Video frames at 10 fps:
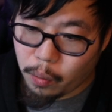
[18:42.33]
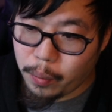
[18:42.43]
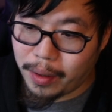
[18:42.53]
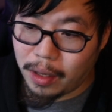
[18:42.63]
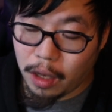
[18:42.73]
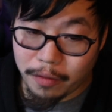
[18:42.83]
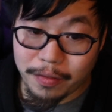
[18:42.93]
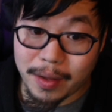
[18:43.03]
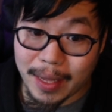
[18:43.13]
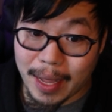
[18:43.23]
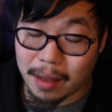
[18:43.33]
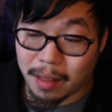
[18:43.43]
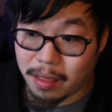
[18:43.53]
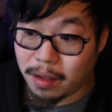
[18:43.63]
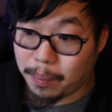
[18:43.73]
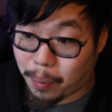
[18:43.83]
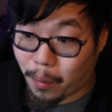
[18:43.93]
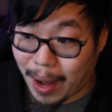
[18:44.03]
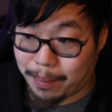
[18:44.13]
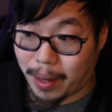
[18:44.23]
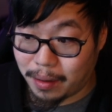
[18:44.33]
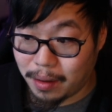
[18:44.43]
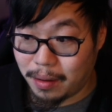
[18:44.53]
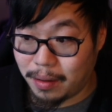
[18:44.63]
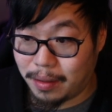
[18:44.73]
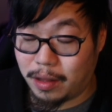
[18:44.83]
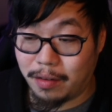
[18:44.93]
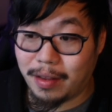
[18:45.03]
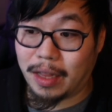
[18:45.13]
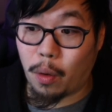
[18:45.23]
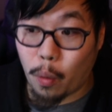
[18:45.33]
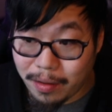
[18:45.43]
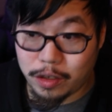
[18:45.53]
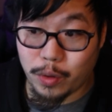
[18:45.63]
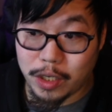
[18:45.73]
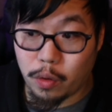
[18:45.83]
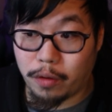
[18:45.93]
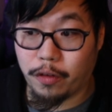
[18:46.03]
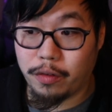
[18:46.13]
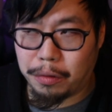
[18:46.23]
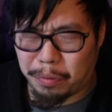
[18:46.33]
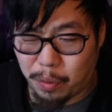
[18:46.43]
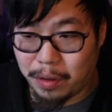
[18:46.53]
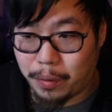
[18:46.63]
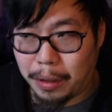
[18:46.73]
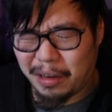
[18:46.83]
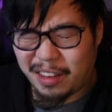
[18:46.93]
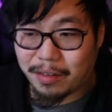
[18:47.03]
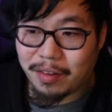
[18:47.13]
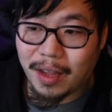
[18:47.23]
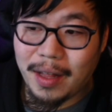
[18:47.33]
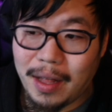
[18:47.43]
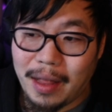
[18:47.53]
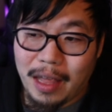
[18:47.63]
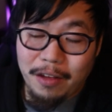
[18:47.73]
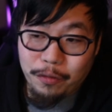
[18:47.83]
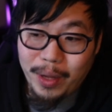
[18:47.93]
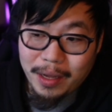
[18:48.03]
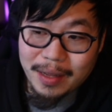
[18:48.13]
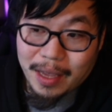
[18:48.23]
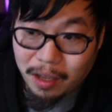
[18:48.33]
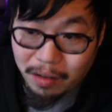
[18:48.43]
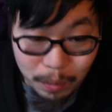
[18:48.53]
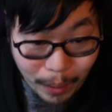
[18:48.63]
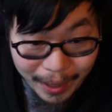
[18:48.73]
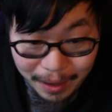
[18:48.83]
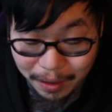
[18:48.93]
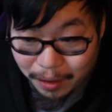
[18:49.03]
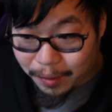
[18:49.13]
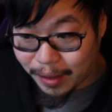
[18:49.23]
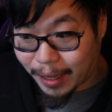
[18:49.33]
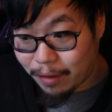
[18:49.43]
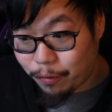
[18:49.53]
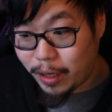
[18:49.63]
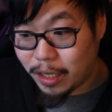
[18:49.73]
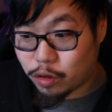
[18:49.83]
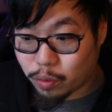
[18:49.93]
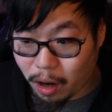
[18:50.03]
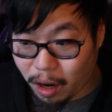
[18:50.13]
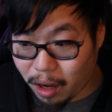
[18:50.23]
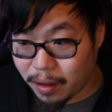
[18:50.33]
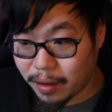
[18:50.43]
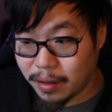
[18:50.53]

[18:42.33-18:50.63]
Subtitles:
We would love to get the Primate. This is like the one situation going first is really, really good because if we can kill right here, like if we can draw,